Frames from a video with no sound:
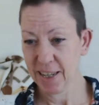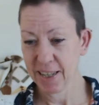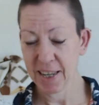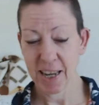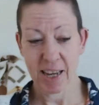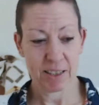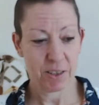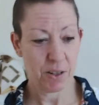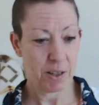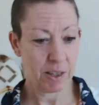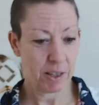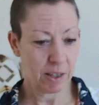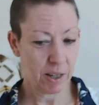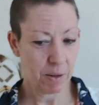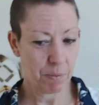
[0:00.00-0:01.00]
Yeah, so I
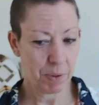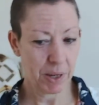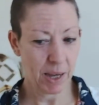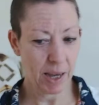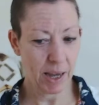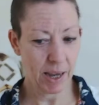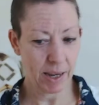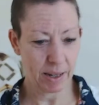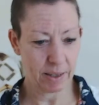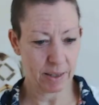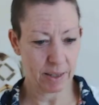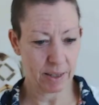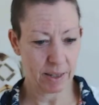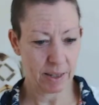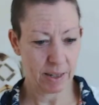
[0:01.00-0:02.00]
think that'll be
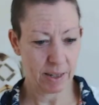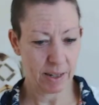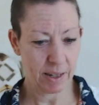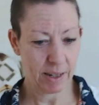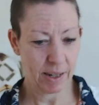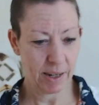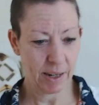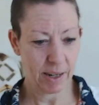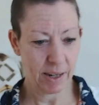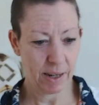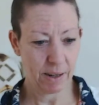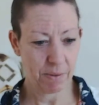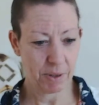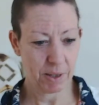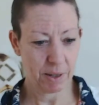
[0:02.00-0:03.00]

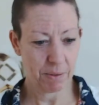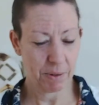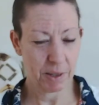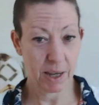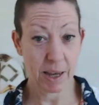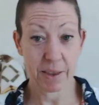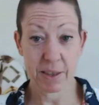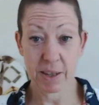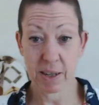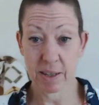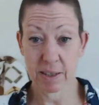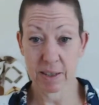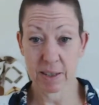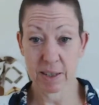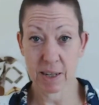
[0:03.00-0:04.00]
it.
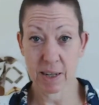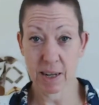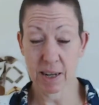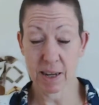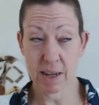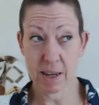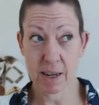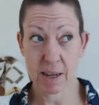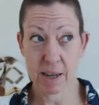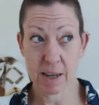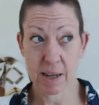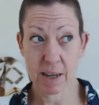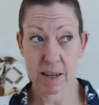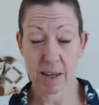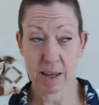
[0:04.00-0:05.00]
Thursday.
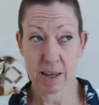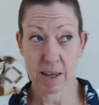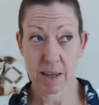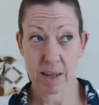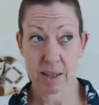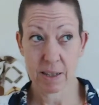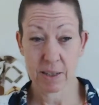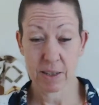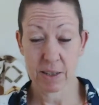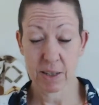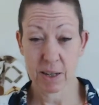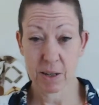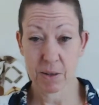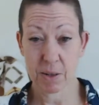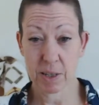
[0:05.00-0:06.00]

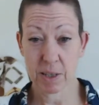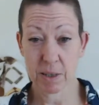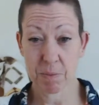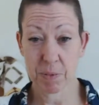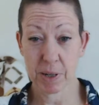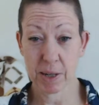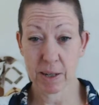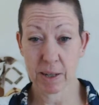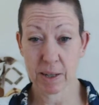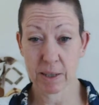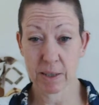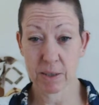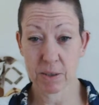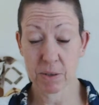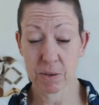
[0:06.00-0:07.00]
So kids back
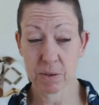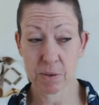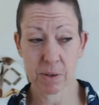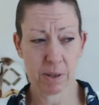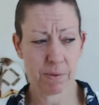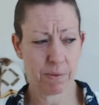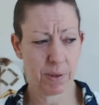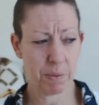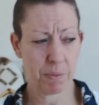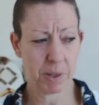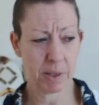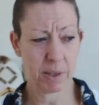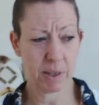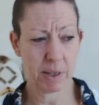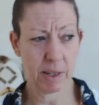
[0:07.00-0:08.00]
to school, hopefully
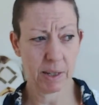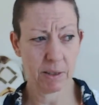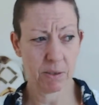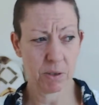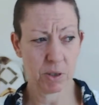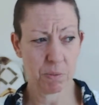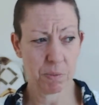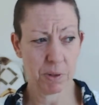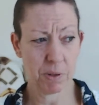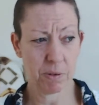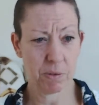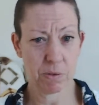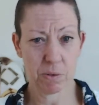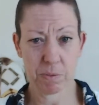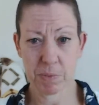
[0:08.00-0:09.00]
Monday. So I should be
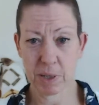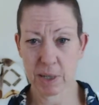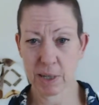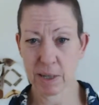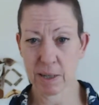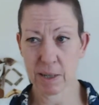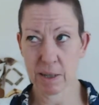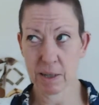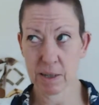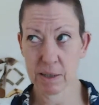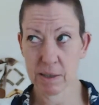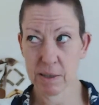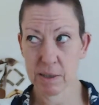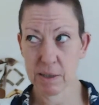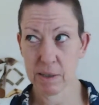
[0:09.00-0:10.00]
on
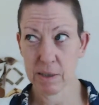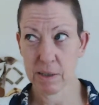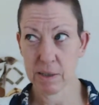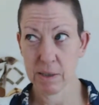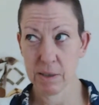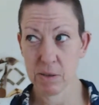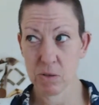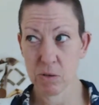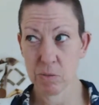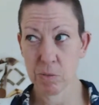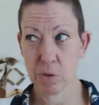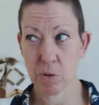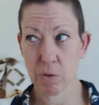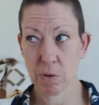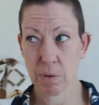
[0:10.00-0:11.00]

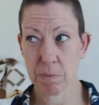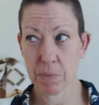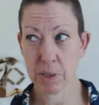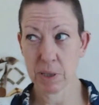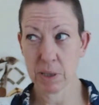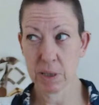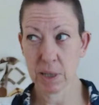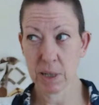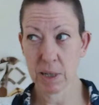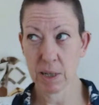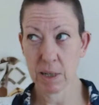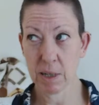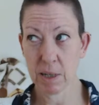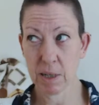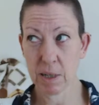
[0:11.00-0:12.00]
normal haul on
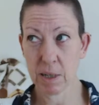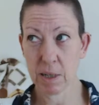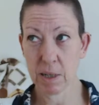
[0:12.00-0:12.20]
Monday.